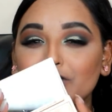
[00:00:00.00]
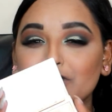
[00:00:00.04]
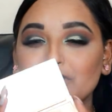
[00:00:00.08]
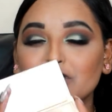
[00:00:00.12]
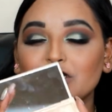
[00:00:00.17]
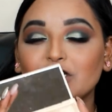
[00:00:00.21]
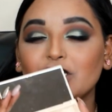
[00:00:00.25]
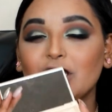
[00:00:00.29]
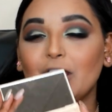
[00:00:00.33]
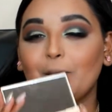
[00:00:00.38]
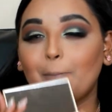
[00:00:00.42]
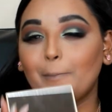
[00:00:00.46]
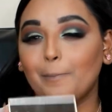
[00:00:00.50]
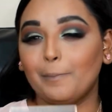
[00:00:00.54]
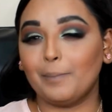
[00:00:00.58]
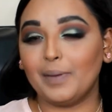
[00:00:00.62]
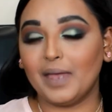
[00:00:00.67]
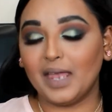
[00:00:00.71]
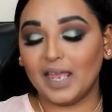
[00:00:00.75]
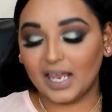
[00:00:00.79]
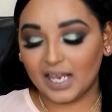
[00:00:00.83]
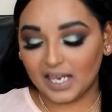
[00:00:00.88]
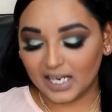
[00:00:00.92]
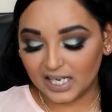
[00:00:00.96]

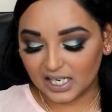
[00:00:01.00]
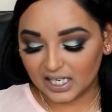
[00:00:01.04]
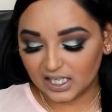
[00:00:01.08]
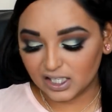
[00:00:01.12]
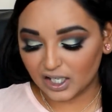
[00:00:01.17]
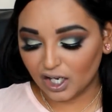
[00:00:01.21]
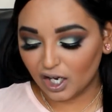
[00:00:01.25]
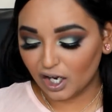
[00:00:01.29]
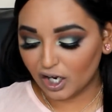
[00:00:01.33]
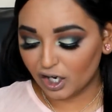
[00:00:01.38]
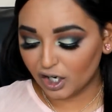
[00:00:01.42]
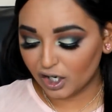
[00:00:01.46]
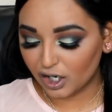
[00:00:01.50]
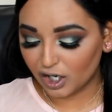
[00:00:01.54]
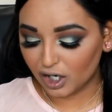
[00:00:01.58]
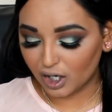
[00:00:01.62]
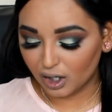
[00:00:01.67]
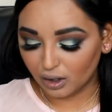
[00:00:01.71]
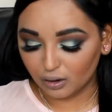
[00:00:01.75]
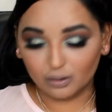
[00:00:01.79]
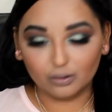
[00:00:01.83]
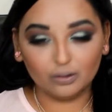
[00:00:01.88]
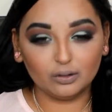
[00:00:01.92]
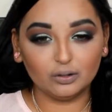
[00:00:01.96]
champagne
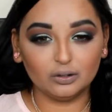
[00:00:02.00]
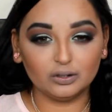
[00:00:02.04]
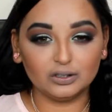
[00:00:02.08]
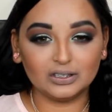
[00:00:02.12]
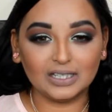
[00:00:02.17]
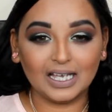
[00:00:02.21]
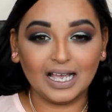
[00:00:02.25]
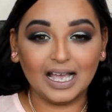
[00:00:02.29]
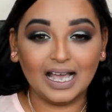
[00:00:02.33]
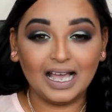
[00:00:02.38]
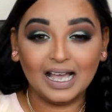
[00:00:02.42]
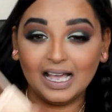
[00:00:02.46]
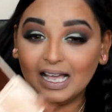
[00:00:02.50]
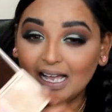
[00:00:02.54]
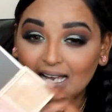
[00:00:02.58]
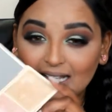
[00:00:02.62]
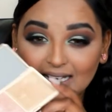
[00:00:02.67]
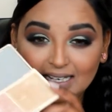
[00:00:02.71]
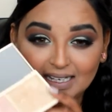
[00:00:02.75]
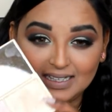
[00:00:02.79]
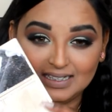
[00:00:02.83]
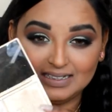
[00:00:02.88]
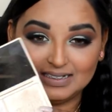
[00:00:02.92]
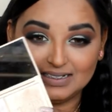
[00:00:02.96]
gold
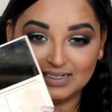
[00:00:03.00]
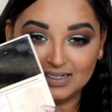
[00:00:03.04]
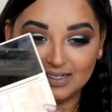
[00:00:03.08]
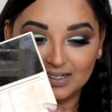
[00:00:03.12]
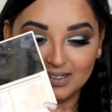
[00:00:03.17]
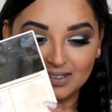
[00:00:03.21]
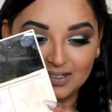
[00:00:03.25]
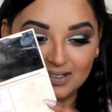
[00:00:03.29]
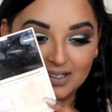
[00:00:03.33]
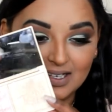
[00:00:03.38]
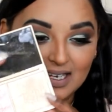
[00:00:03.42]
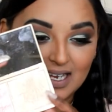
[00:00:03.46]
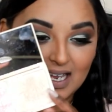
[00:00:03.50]
highlighter